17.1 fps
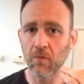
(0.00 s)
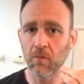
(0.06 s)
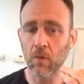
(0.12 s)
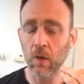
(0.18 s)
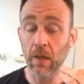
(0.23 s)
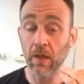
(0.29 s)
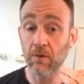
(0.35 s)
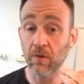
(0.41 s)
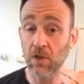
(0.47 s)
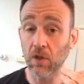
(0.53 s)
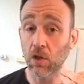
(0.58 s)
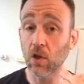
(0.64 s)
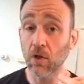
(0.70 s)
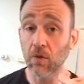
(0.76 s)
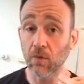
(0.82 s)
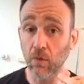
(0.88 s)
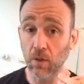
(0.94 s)
before I even
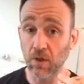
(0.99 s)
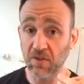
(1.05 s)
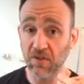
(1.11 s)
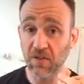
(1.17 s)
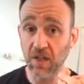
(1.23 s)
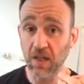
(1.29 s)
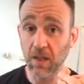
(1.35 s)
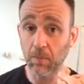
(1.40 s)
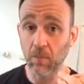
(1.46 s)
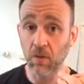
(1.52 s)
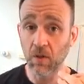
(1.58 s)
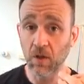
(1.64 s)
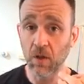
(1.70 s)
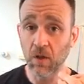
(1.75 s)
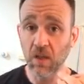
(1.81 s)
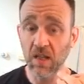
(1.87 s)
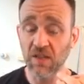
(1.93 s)
look for an escape
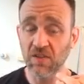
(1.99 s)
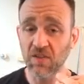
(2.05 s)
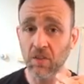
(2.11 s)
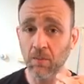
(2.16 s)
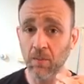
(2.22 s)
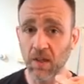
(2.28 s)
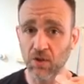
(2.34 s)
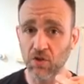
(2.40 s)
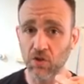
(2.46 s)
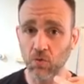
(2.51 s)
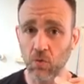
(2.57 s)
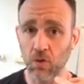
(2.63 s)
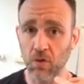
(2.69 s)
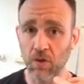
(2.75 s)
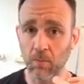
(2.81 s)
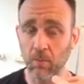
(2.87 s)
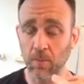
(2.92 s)
is to make
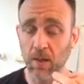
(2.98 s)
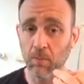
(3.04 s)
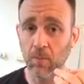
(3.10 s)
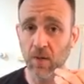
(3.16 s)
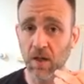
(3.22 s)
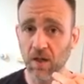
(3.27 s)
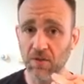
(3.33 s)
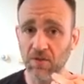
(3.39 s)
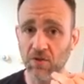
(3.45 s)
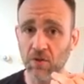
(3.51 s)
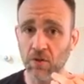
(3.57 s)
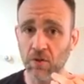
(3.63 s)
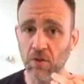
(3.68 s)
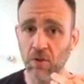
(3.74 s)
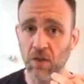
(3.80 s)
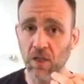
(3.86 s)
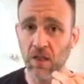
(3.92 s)
sure that my
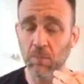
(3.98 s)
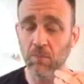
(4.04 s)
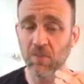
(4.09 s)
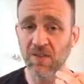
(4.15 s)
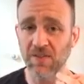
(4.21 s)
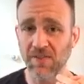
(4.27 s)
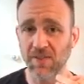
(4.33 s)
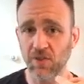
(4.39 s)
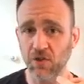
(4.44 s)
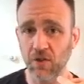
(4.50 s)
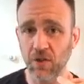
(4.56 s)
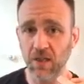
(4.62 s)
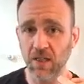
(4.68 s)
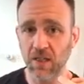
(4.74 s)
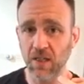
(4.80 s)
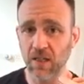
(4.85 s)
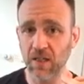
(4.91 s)
posture and
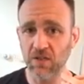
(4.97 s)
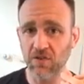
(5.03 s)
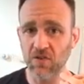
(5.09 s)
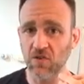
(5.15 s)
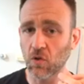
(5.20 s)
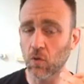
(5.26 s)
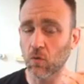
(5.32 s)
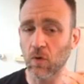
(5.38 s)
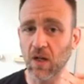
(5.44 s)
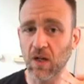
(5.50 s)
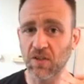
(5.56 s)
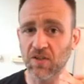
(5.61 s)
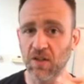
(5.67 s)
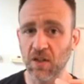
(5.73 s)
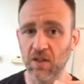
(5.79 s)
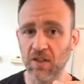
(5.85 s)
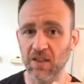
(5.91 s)
positioning is so rock
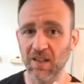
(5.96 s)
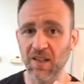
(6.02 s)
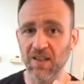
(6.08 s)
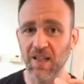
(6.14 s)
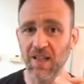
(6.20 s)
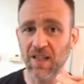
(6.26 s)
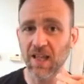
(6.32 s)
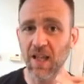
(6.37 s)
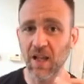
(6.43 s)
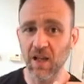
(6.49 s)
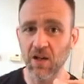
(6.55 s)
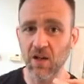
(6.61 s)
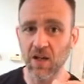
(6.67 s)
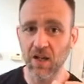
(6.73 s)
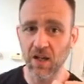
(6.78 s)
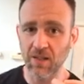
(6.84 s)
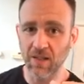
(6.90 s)
solid that they
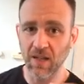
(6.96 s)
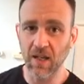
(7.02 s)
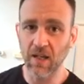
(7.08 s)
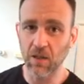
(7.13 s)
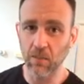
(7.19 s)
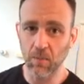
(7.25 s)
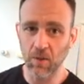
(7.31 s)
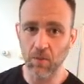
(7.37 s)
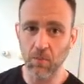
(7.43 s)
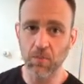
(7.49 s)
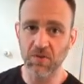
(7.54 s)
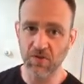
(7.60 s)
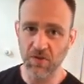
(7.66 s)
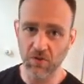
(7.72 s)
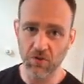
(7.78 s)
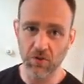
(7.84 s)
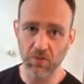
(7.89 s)
cannot attain a better
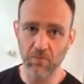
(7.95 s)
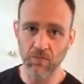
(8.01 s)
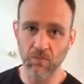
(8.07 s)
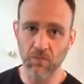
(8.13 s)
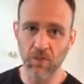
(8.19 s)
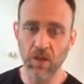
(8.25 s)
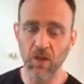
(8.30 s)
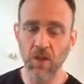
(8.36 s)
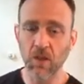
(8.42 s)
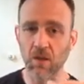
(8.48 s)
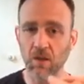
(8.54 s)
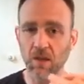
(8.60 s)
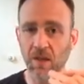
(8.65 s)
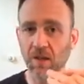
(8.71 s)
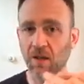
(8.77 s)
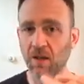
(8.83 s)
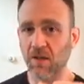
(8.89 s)
position.
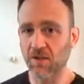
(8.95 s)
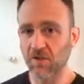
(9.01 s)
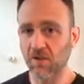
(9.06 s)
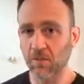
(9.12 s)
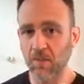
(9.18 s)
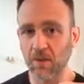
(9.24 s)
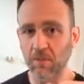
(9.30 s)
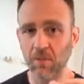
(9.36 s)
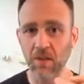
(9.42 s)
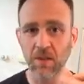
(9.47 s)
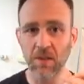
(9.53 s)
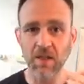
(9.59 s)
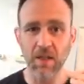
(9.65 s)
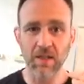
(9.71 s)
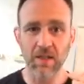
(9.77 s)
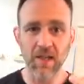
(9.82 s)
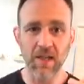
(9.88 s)
They cannot submit
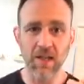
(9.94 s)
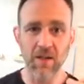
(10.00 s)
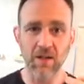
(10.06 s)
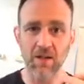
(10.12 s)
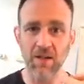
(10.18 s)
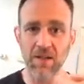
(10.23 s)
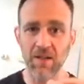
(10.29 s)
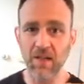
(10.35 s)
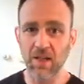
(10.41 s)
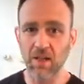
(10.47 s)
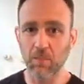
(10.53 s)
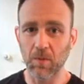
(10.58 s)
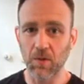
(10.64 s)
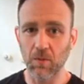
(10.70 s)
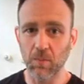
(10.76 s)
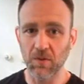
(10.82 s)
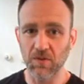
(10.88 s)
me, and they cannot attain a
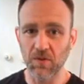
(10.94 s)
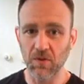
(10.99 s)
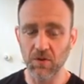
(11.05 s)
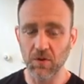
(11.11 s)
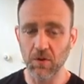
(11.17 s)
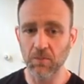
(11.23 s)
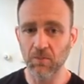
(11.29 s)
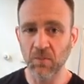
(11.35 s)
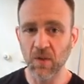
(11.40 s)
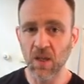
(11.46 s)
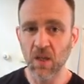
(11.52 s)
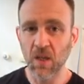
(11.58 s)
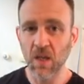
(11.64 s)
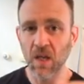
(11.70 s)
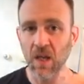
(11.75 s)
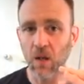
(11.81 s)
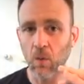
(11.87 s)
better position.
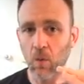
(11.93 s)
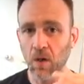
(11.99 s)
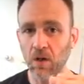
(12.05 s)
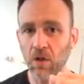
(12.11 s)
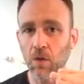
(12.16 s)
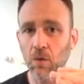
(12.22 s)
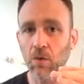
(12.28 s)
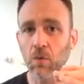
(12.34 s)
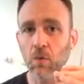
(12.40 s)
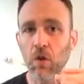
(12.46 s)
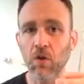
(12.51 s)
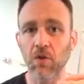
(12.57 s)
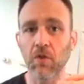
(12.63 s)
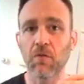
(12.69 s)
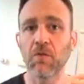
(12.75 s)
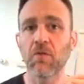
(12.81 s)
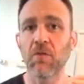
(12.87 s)
And I want to go through
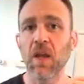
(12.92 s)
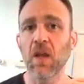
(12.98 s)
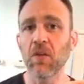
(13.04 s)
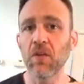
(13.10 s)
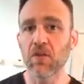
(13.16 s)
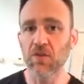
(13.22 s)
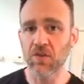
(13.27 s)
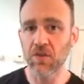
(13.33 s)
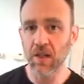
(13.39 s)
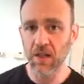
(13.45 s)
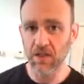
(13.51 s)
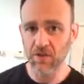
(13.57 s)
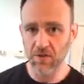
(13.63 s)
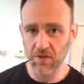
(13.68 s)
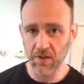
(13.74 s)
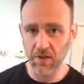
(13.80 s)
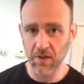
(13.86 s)
all the failure
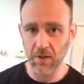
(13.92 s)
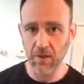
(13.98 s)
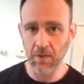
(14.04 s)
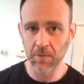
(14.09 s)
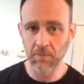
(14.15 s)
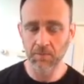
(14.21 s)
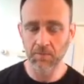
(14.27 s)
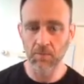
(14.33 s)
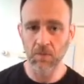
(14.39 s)
stages there